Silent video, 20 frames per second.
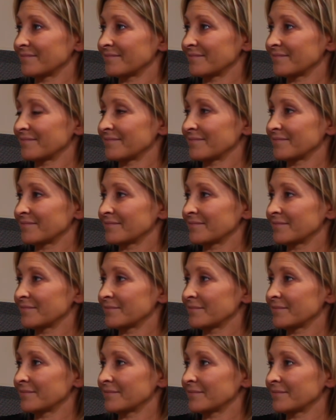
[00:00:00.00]

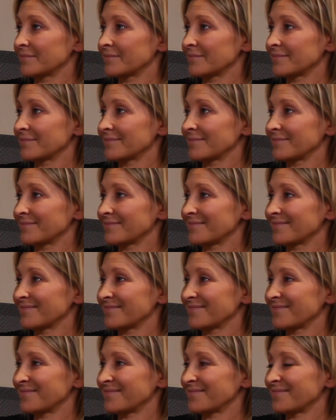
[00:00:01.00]

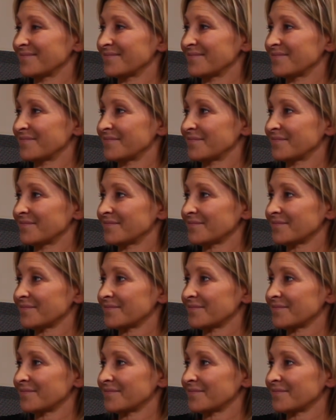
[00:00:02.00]
[no speech]